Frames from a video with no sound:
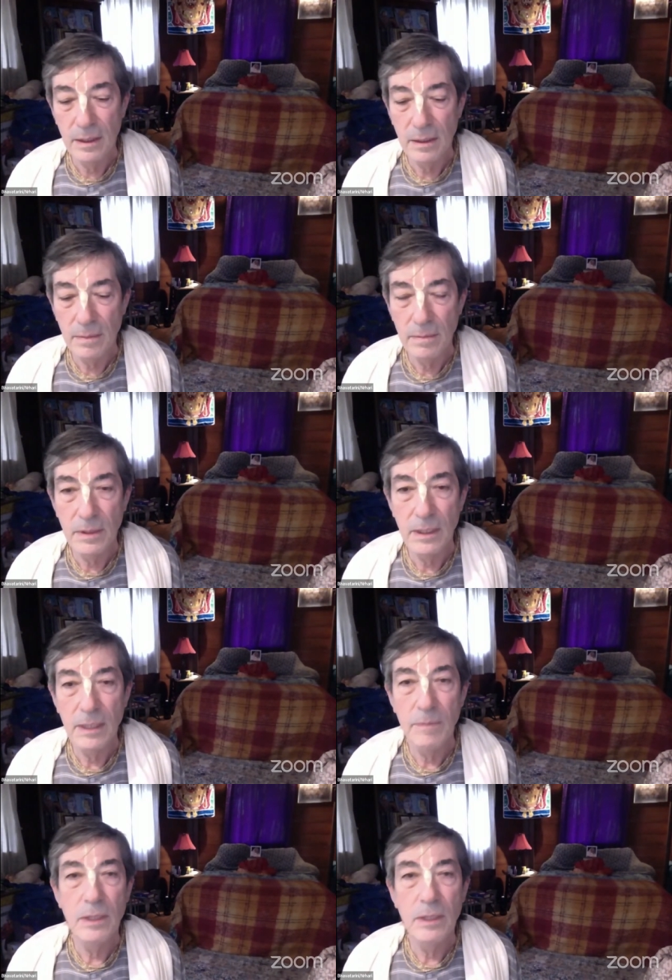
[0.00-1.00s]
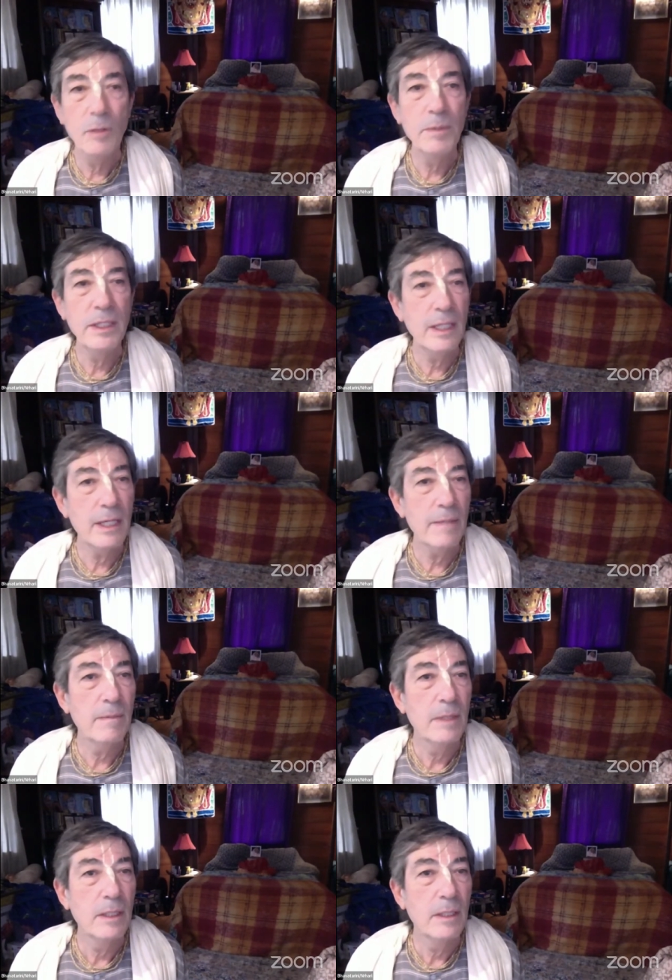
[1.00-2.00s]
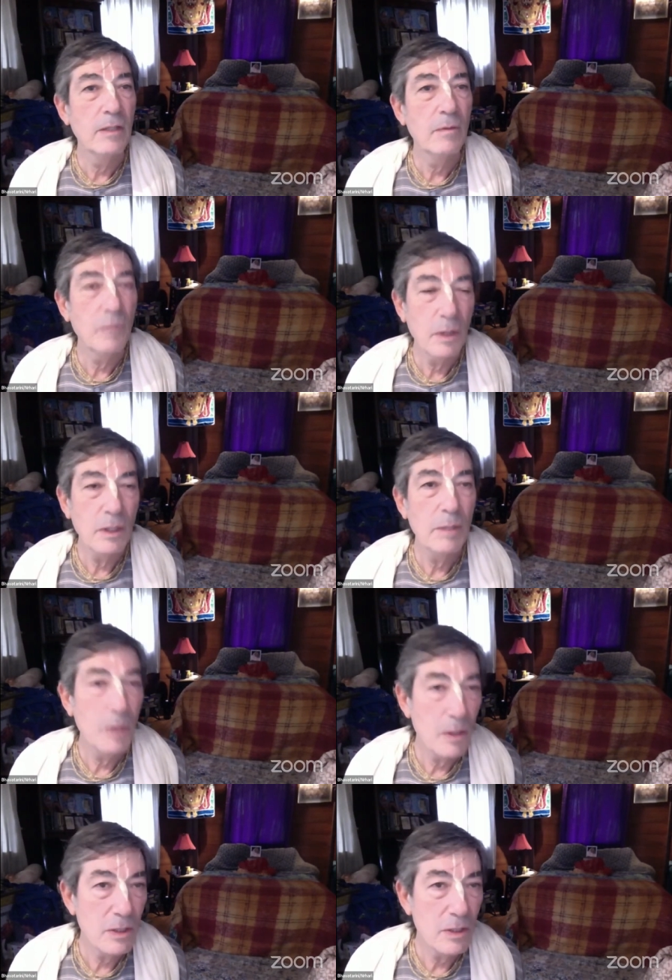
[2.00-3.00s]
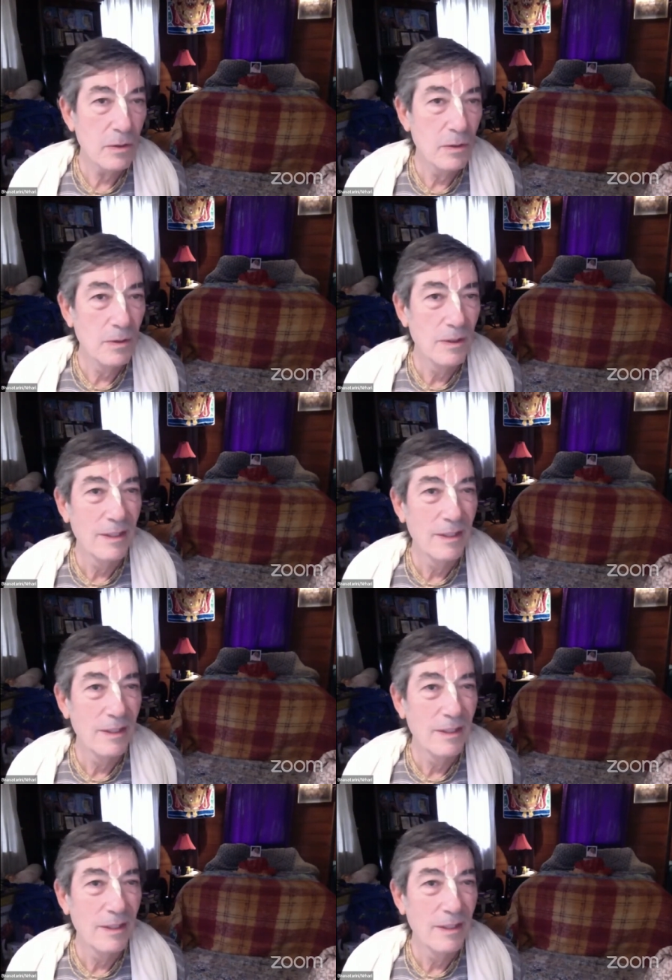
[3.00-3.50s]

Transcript: um, um, it, it all became very personal.